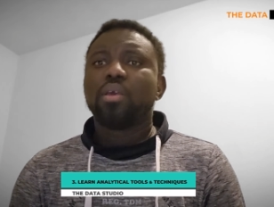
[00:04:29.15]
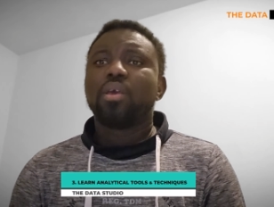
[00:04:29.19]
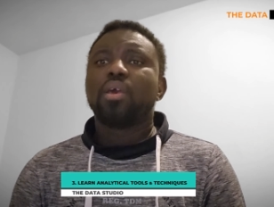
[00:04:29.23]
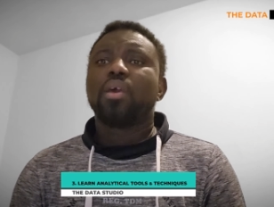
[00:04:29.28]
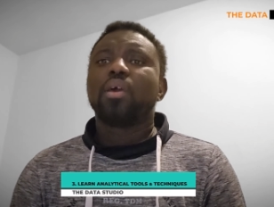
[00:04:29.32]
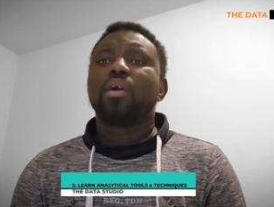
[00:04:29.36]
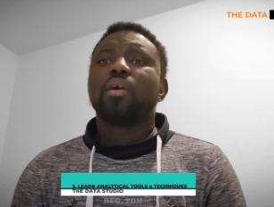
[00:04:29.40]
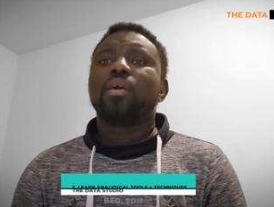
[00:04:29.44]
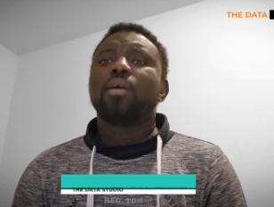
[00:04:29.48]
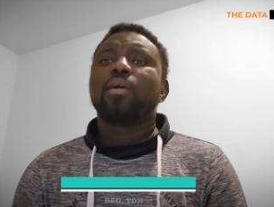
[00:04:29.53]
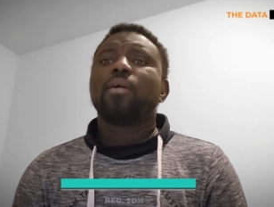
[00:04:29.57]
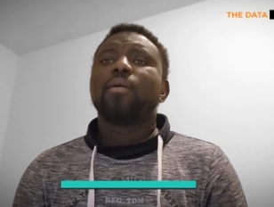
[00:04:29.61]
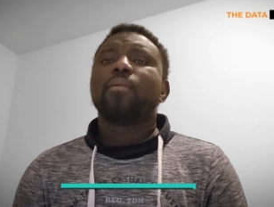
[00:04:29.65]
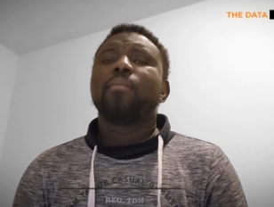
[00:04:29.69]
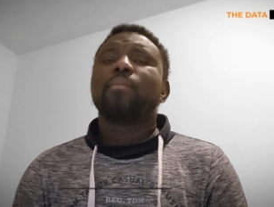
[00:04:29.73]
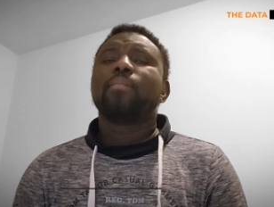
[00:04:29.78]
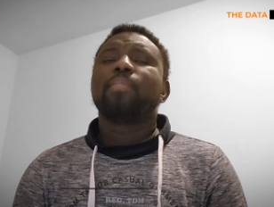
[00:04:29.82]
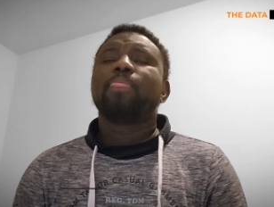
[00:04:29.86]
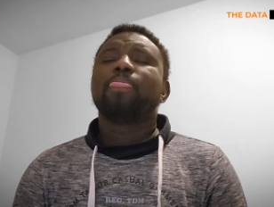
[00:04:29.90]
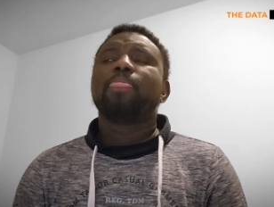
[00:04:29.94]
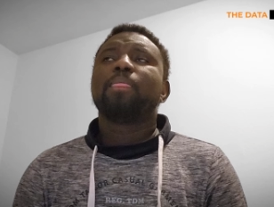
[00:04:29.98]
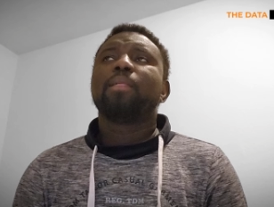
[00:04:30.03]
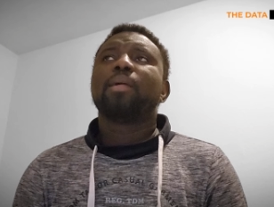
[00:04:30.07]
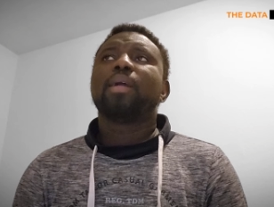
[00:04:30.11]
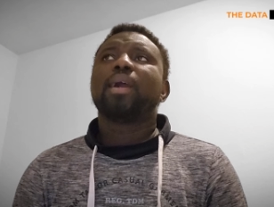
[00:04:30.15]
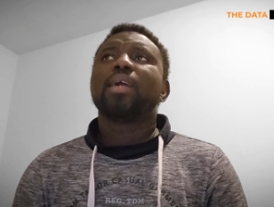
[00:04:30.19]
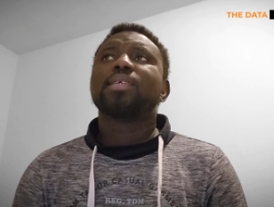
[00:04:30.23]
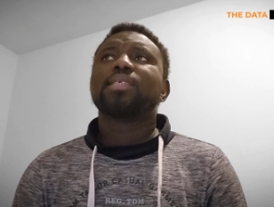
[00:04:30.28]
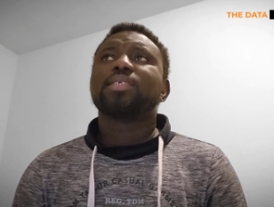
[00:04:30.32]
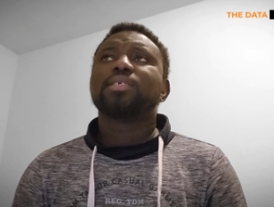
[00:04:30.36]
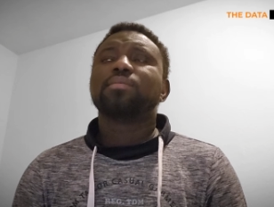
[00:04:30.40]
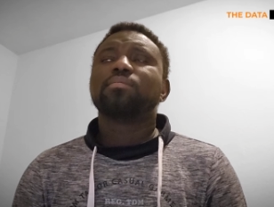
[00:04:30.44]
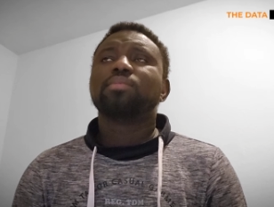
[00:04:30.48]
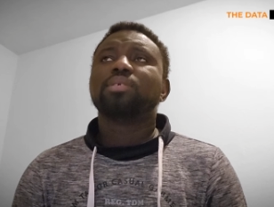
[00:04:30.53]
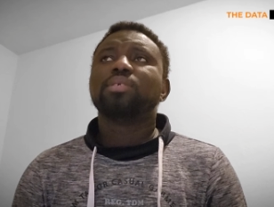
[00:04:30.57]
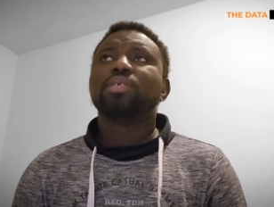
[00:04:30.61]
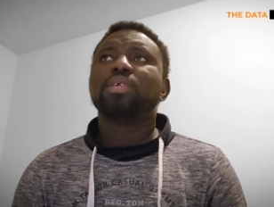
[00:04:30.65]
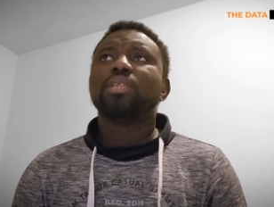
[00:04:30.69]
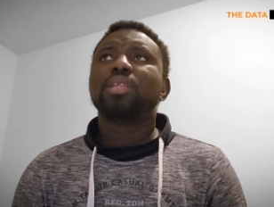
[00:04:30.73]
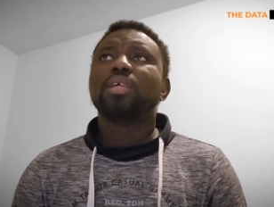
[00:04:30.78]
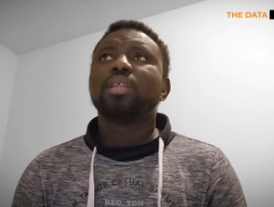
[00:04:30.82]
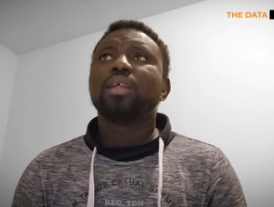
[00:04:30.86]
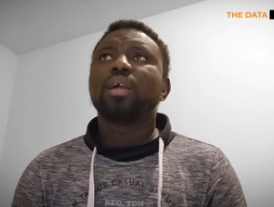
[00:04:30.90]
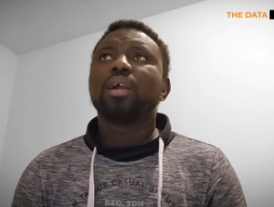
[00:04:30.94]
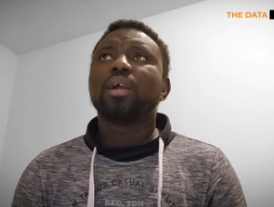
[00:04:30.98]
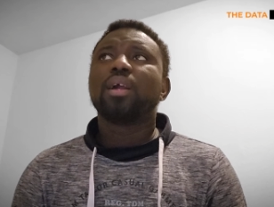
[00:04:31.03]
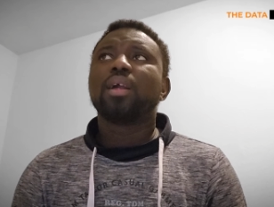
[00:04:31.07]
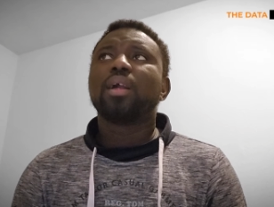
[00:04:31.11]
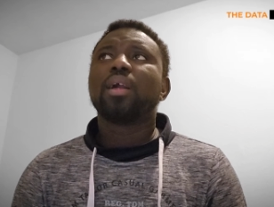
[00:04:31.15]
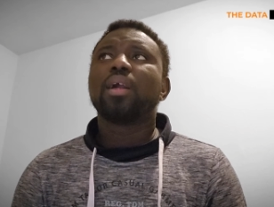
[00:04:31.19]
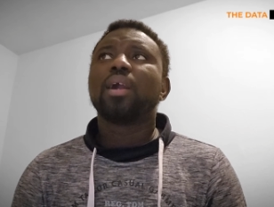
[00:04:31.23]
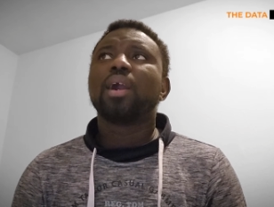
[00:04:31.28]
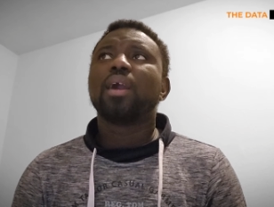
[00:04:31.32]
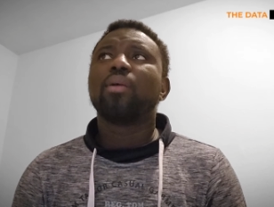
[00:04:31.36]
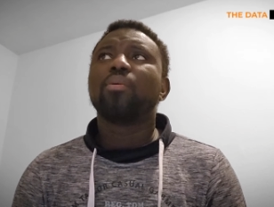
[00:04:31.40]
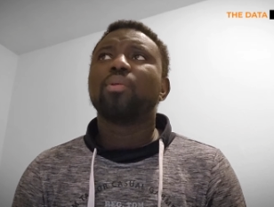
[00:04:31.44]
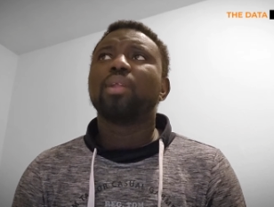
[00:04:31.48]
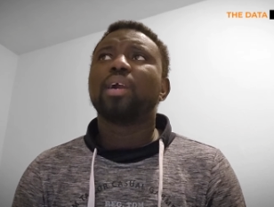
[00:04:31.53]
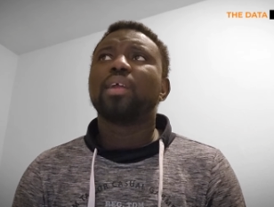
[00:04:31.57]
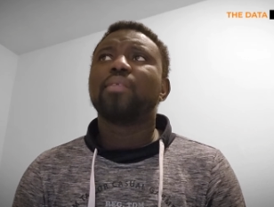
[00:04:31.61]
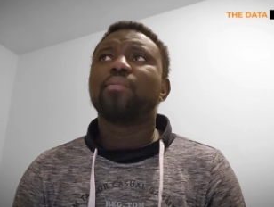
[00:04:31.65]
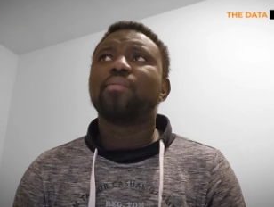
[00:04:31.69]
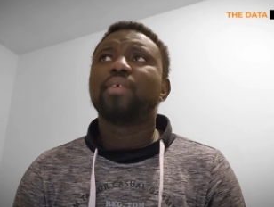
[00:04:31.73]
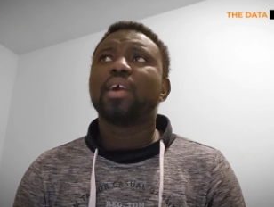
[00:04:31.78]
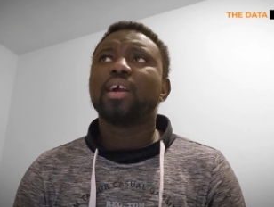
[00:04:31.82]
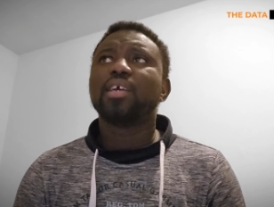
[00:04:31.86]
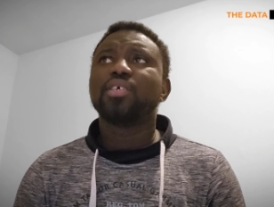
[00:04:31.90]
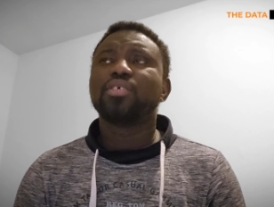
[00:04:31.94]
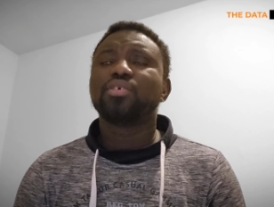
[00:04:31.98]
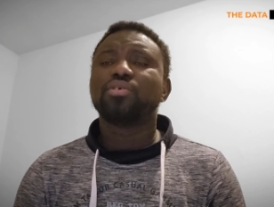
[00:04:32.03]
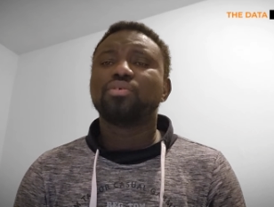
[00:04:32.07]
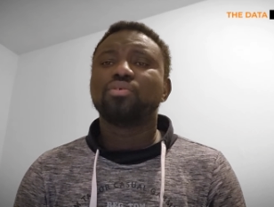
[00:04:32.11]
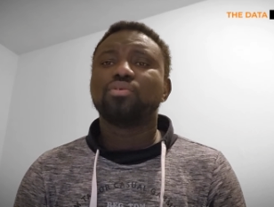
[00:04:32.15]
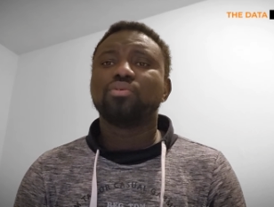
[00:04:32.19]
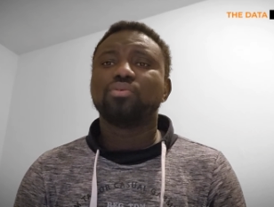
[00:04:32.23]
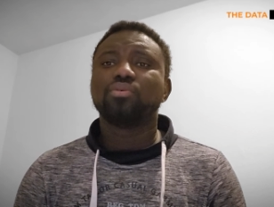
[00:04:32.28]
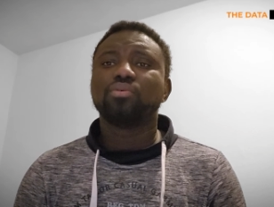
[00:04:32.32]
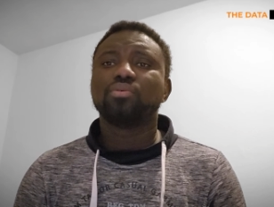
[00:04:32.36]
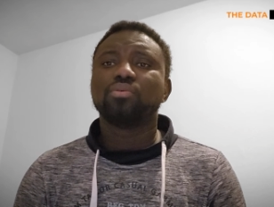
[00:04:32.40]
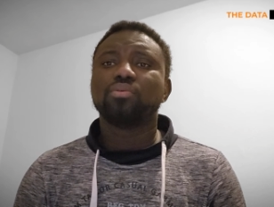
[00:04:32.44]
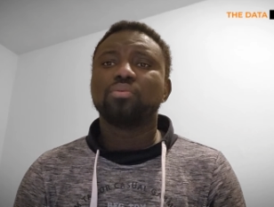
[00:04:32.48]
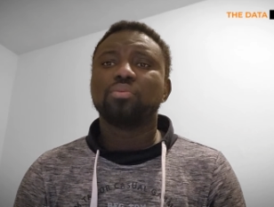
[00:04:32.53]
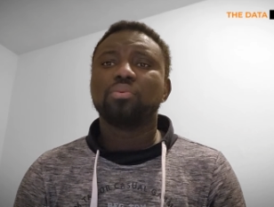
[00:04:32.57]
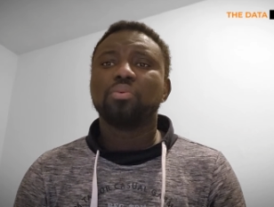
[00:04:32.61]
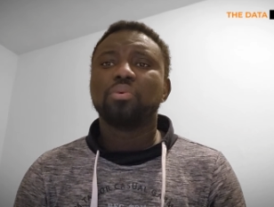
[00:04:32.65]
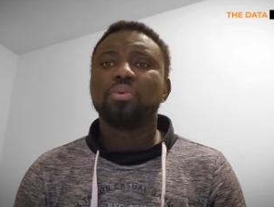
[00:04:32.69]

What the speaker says: As a beginner, I will advise you to